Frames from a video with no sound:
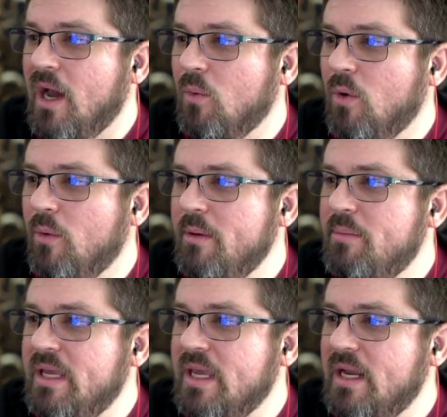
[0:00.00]
uh, will we
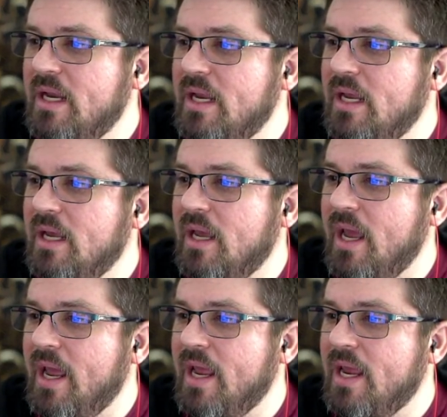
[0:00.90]
be getting
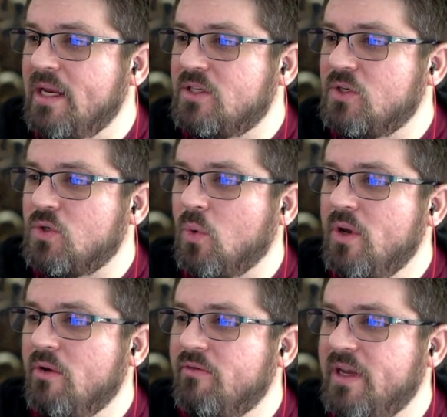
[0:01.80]
a
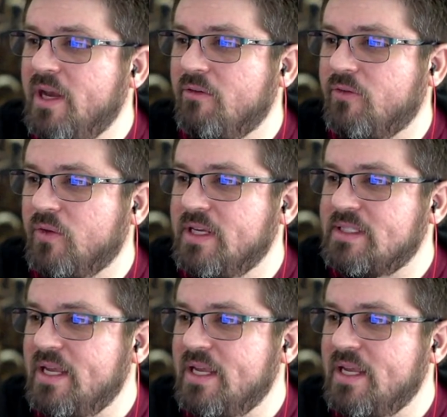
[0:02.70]
tutorial video for this